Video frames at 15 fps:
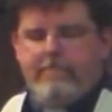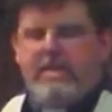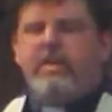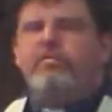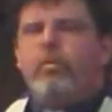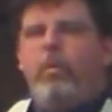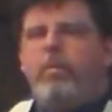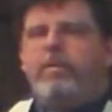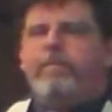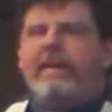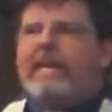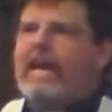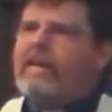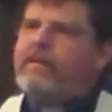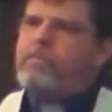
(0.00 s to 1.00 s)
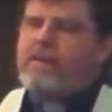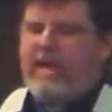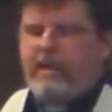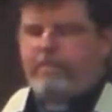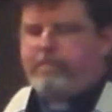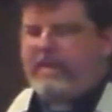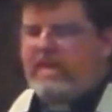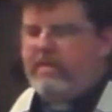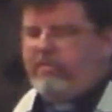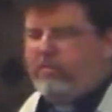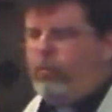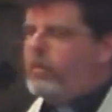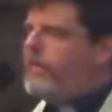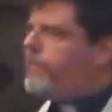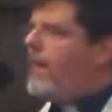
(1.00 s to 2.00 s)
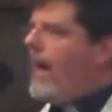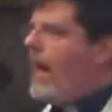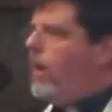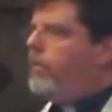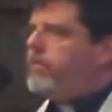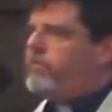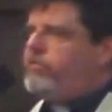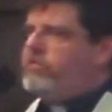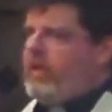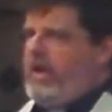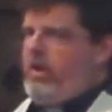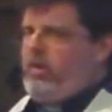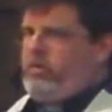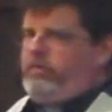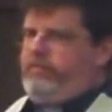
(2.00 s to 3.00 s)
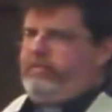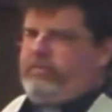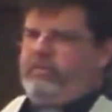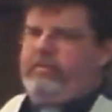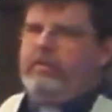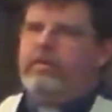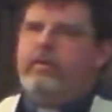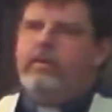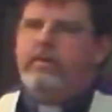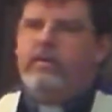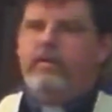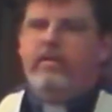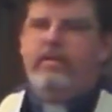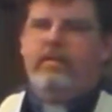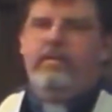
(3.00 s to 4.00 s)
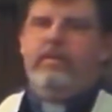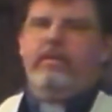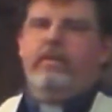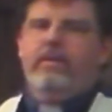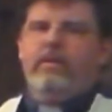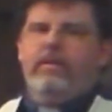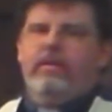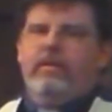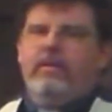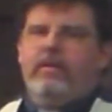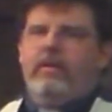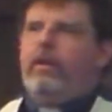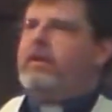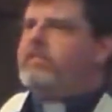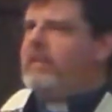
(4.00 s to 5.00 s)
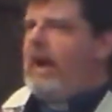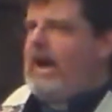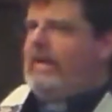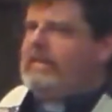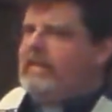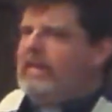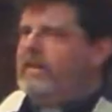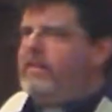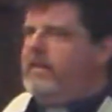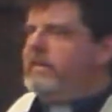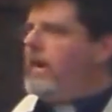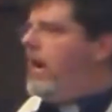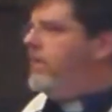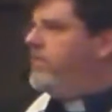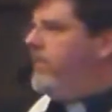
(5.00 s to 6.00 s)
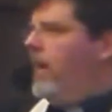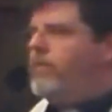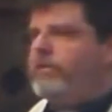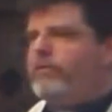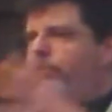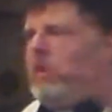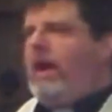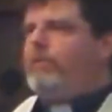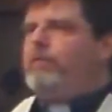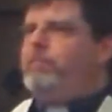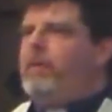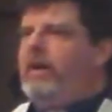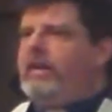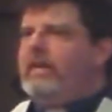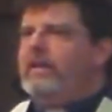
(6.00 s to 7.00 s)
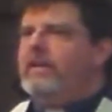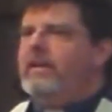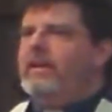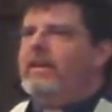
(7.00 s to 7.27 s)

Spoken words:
Because when we begin to make peace with ourselves, it's the idea that God's love is for everybody,